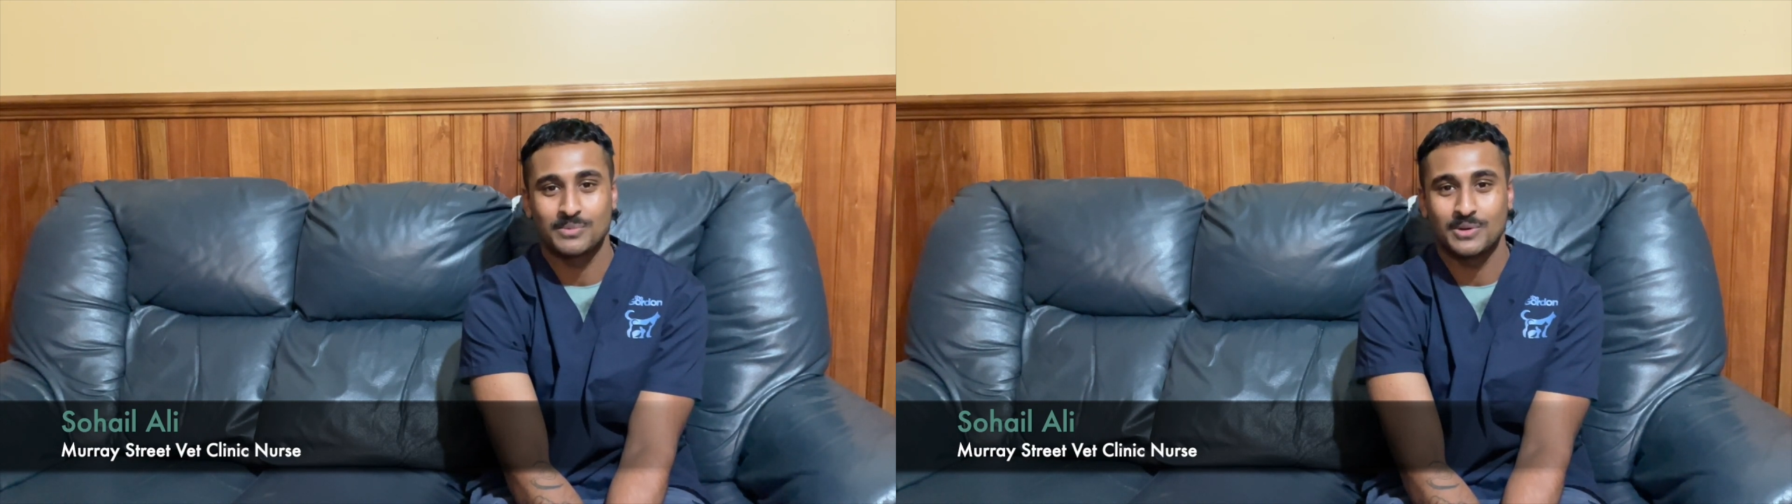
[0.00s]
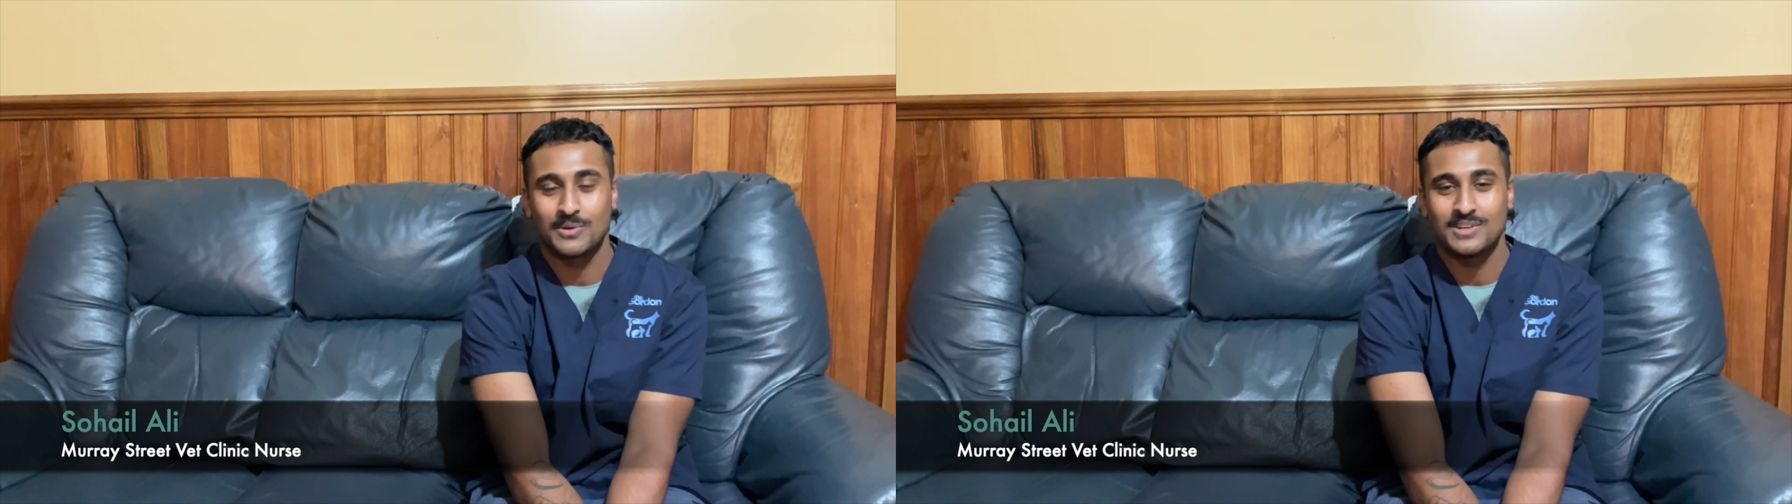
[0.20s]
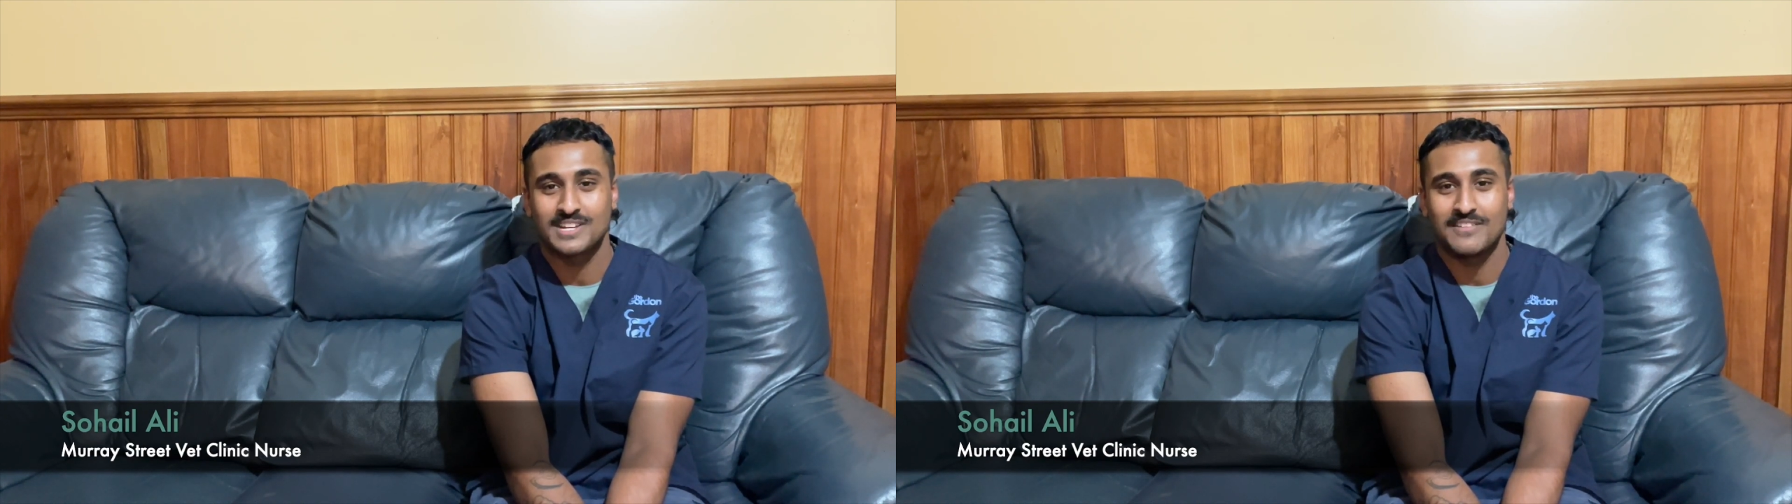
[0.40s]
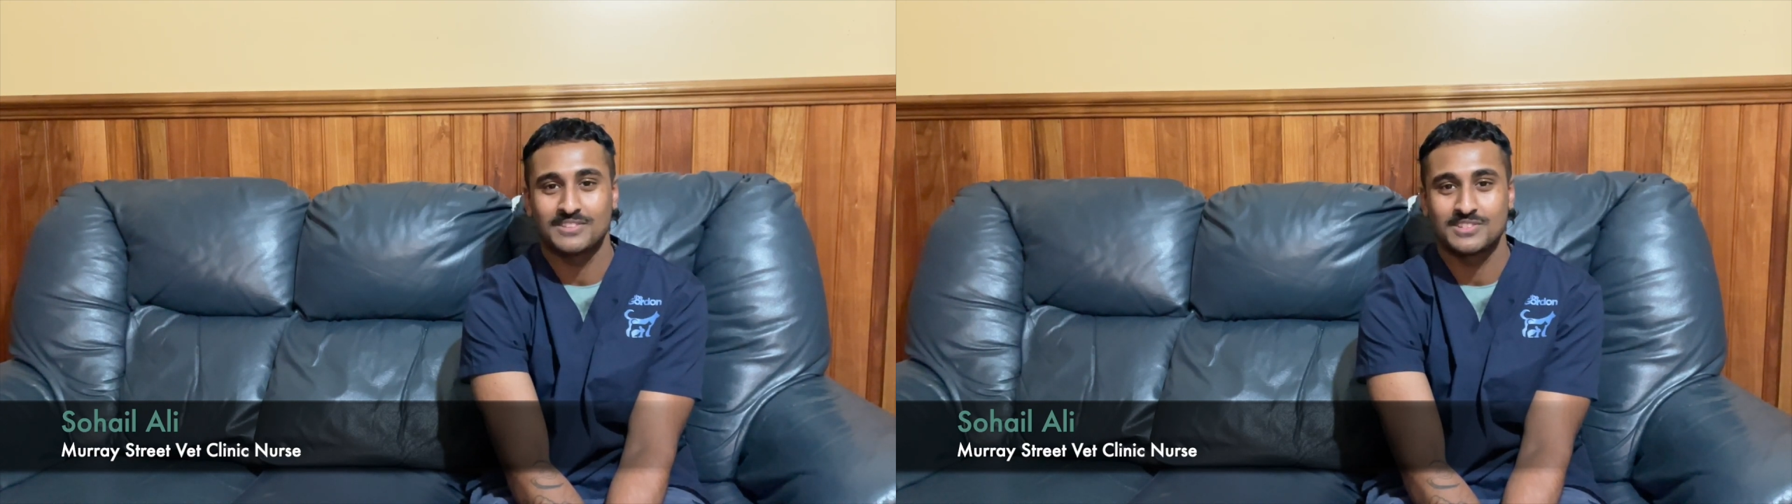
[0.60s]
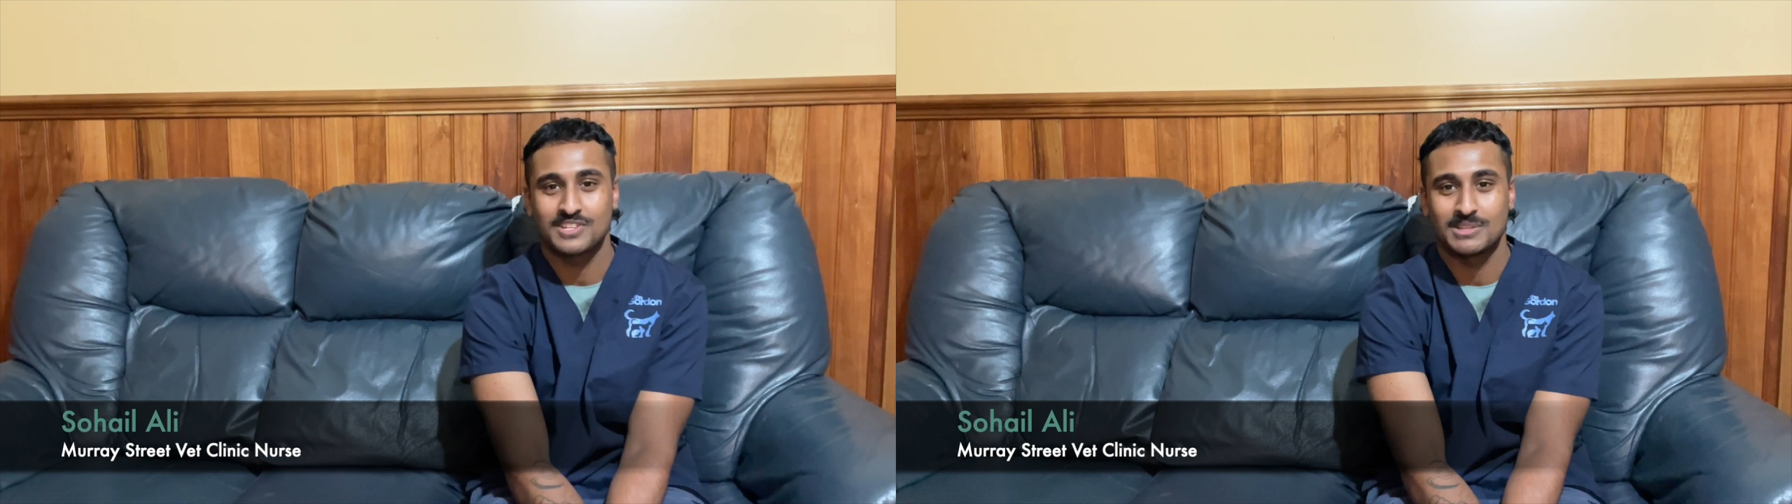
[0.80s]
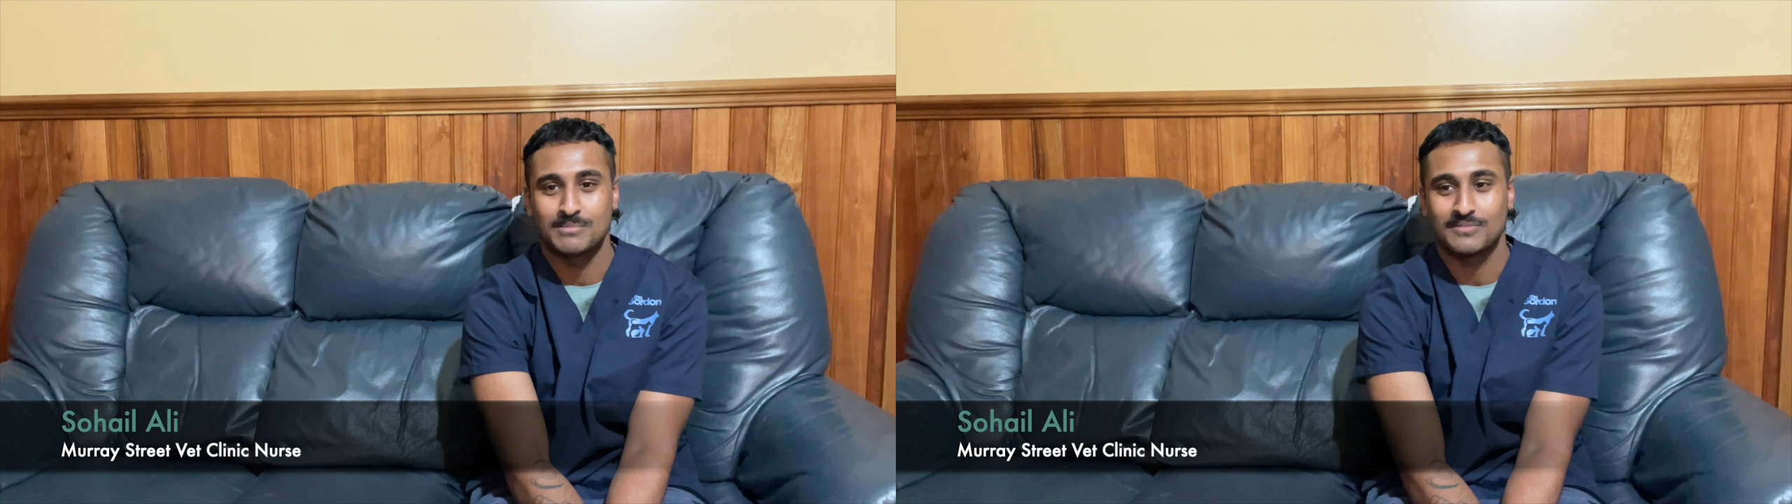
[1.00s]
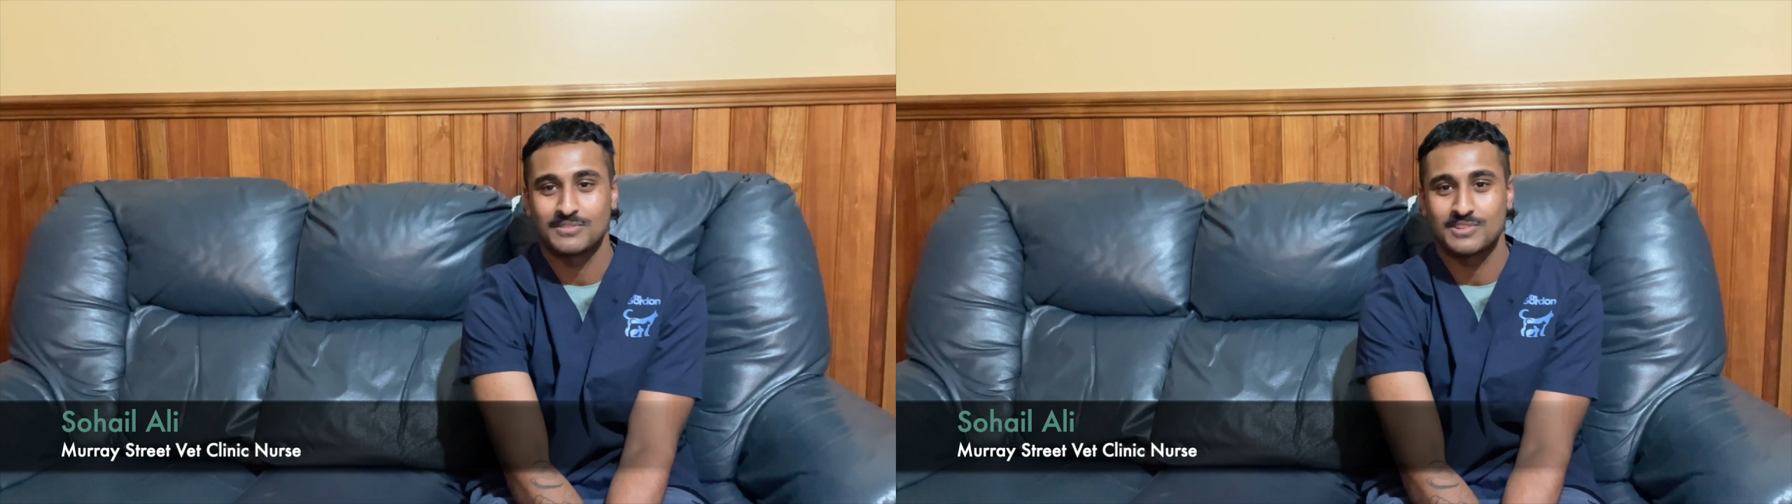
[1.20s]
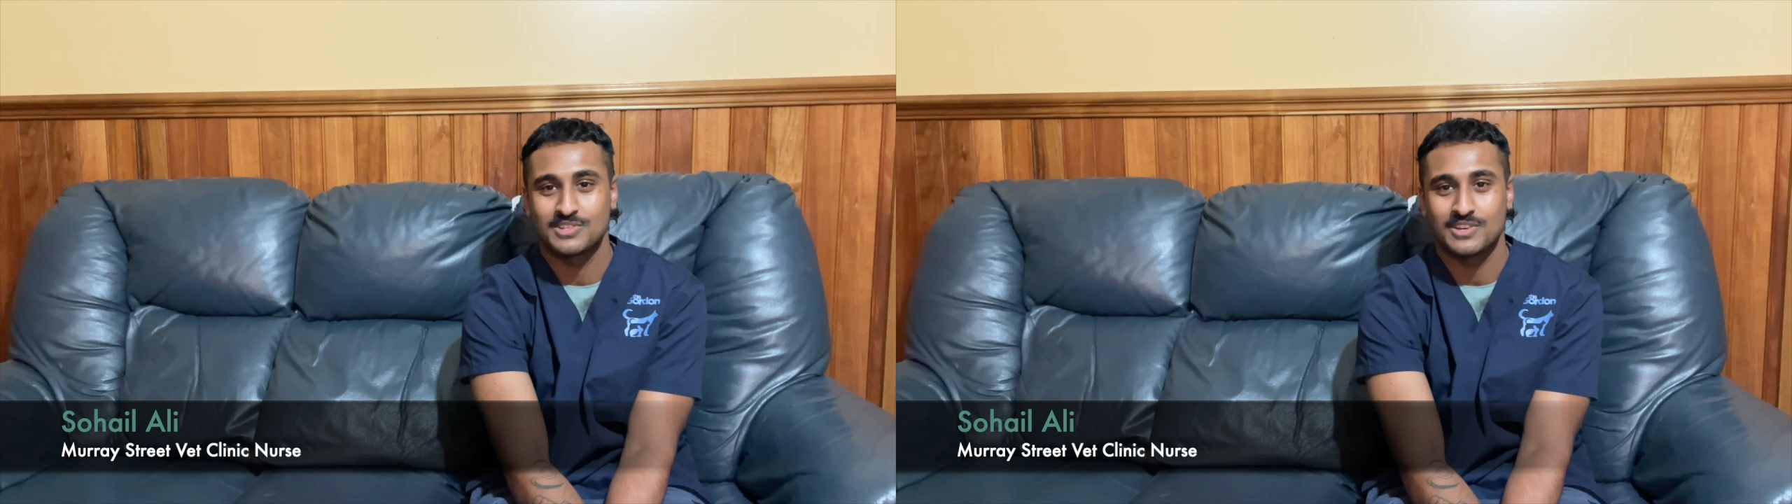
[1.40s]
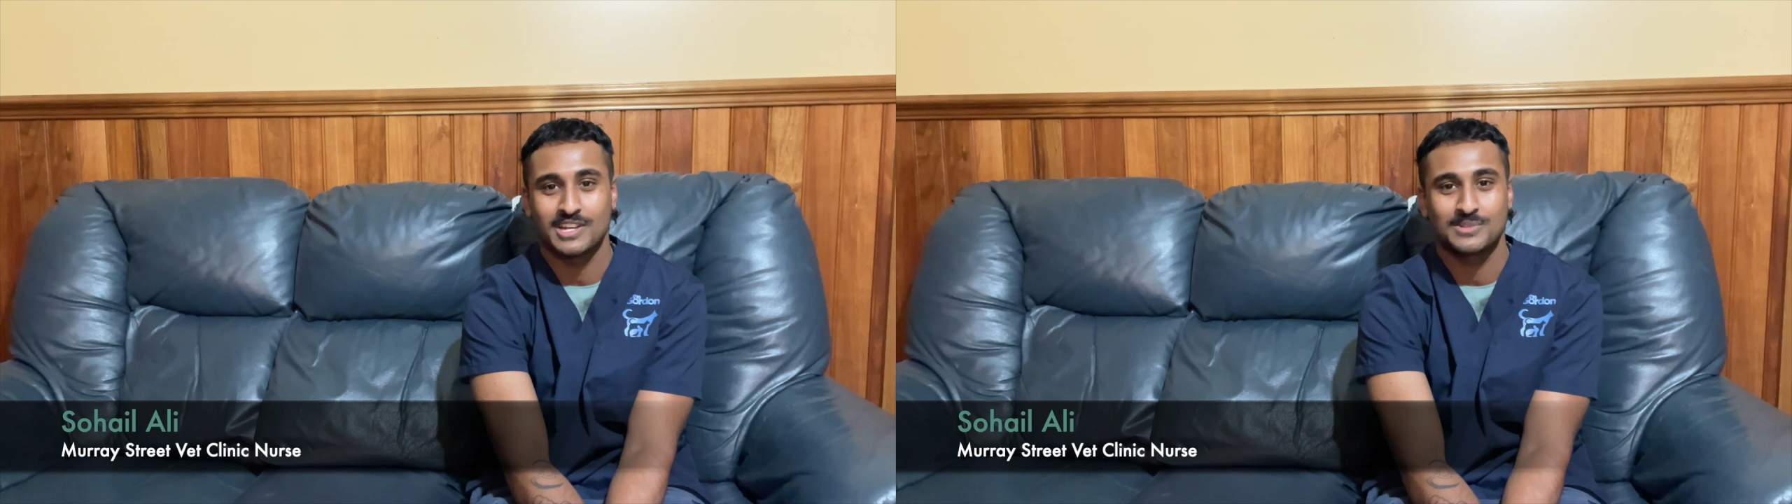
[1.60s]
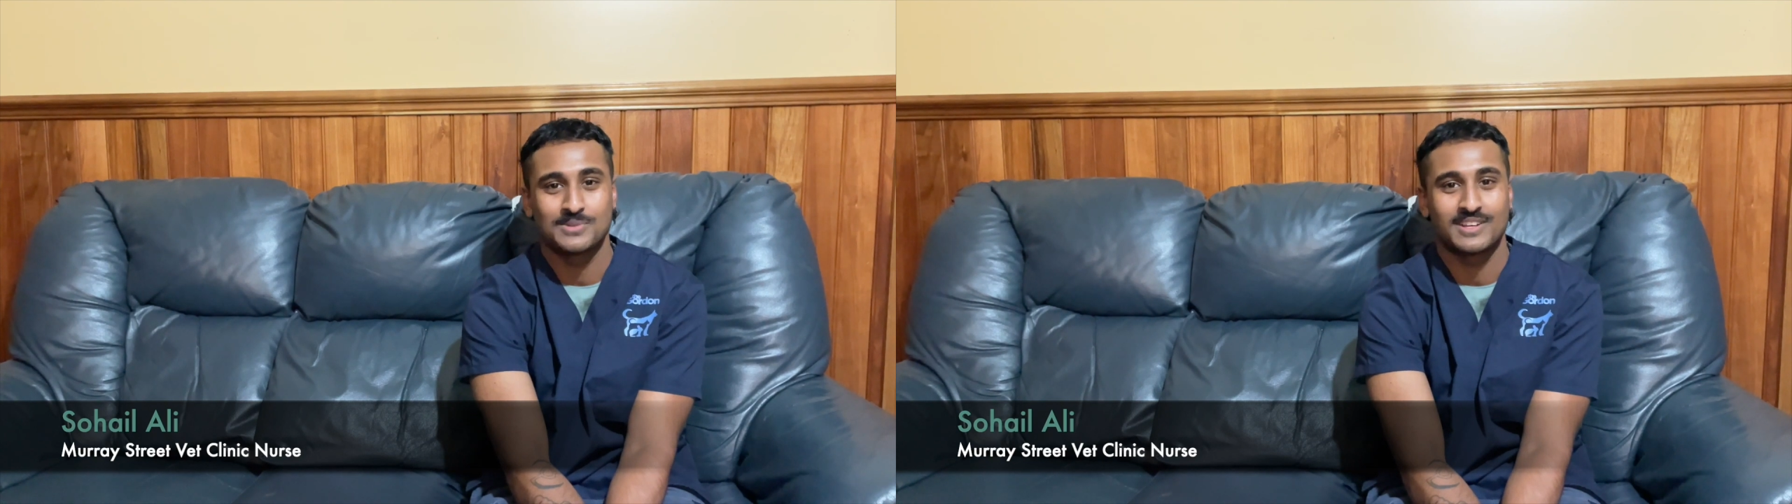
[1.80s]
We always have to send them off to the Shire because we